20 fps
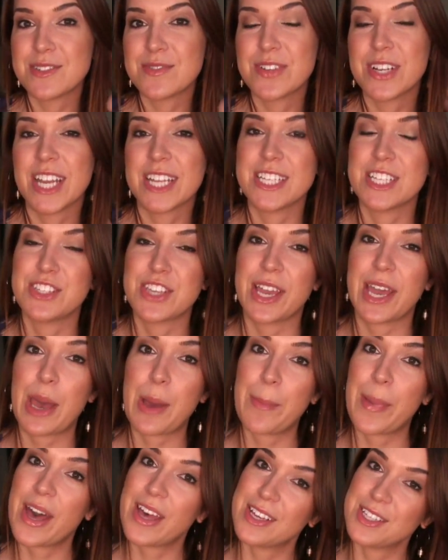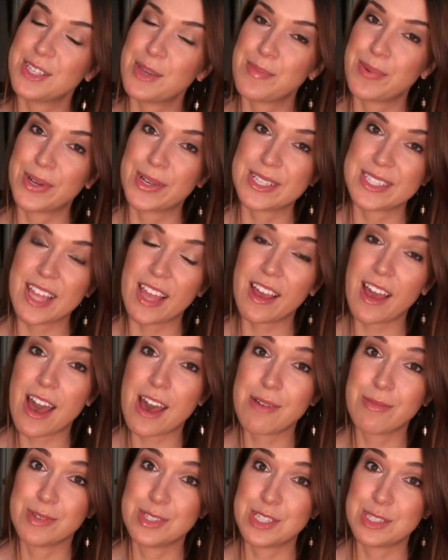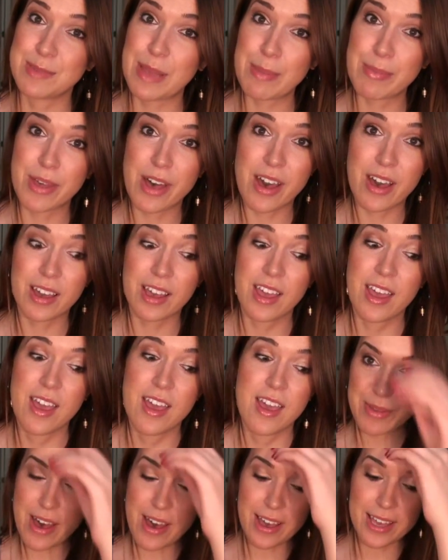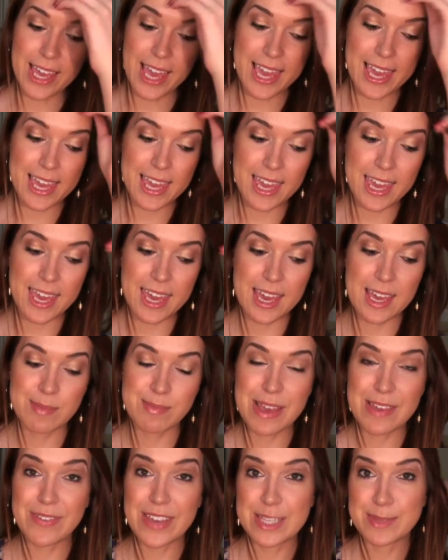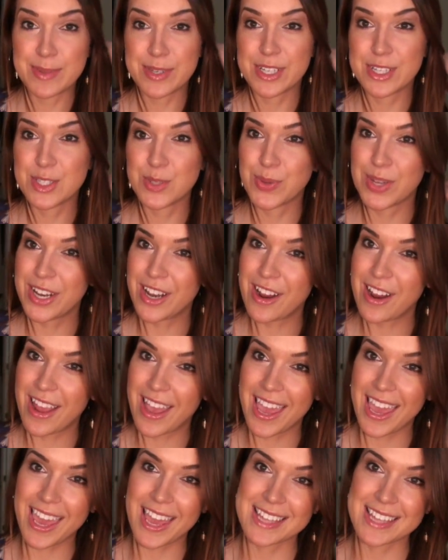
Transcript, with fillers: Don't forget to check out polish and pearls dot com, which is my blog, blog and my Facebook and Twitter.